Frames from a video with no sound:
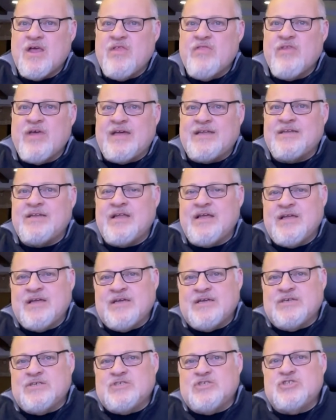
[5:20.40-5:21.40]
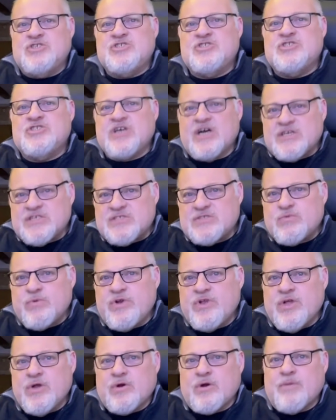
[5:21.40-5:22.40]
Then, just
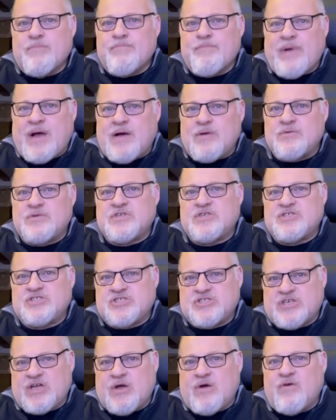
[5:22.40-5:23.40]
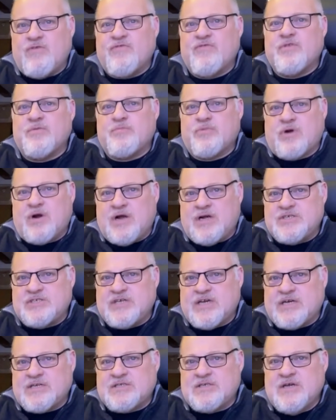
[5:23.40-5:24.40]
when you're about to shelve the
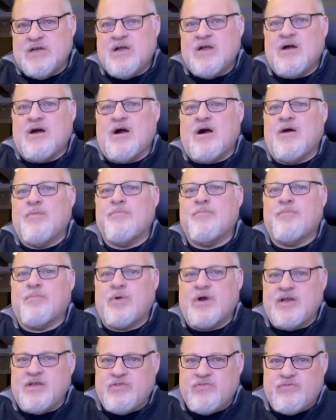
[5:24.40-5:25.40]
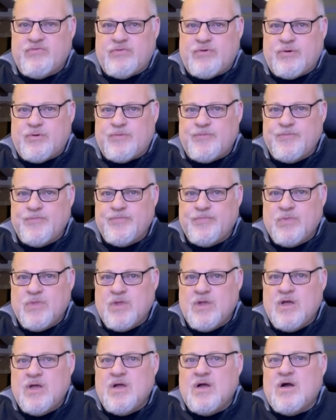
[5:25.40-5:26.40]
project, a breakthrough.
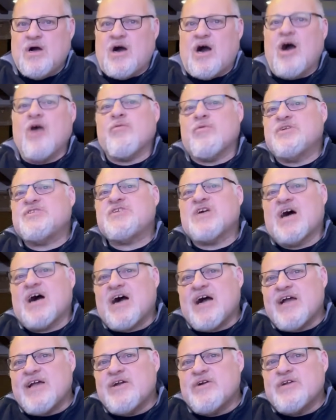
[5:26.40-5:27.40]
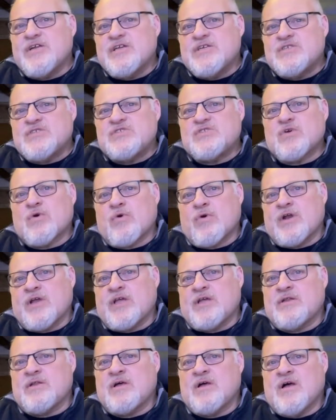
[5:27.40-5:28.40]
A retired
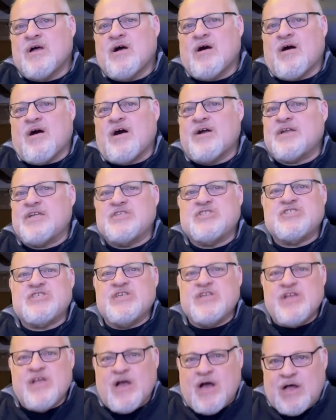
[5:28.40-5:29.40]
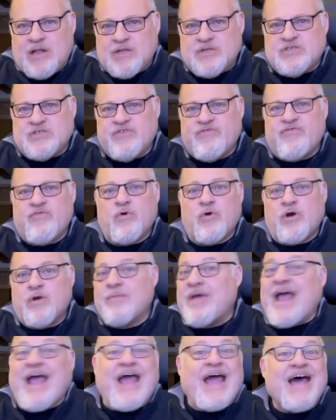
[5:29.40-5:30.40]
historian on a genealogy
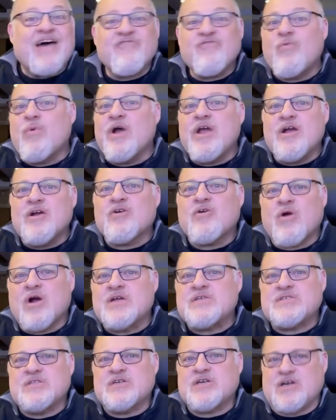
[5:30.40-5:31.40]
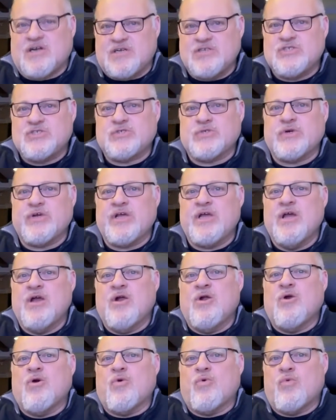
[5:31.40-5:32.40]
forum halfway across the country
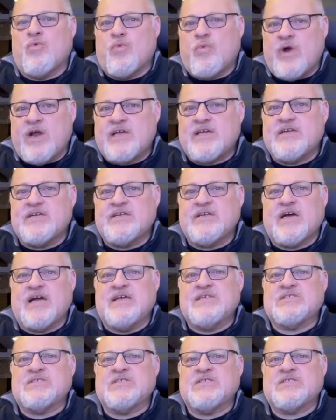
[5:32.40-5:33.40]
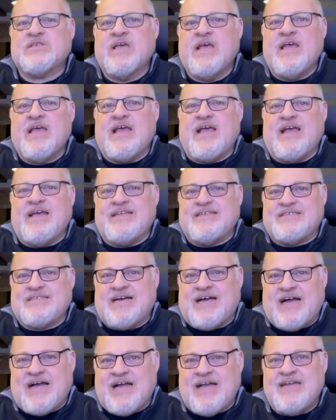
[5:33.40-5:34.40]
recognizes a
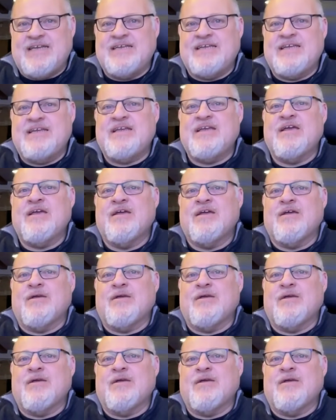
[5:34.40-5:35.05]
tiny,